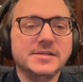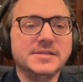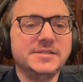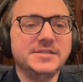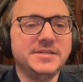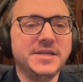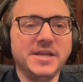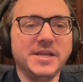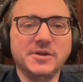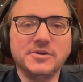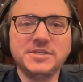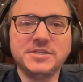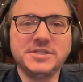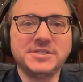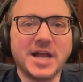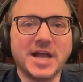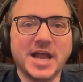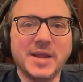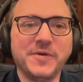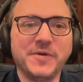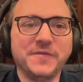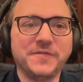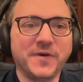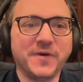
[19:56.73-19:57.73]
Dear
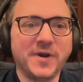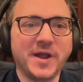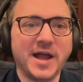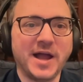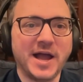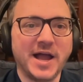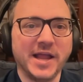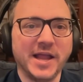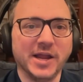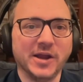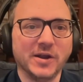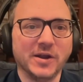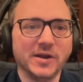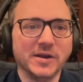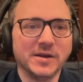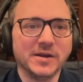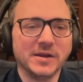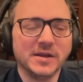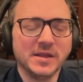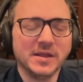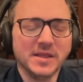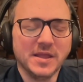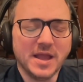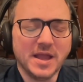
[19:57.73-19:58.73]
Cyber for Hire,
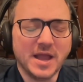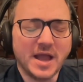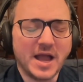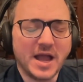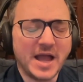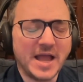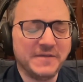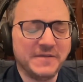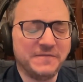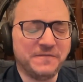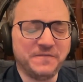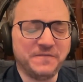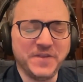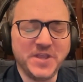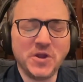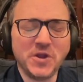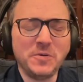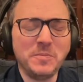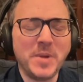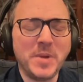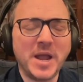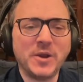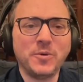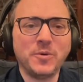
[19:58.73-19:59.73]
I fear my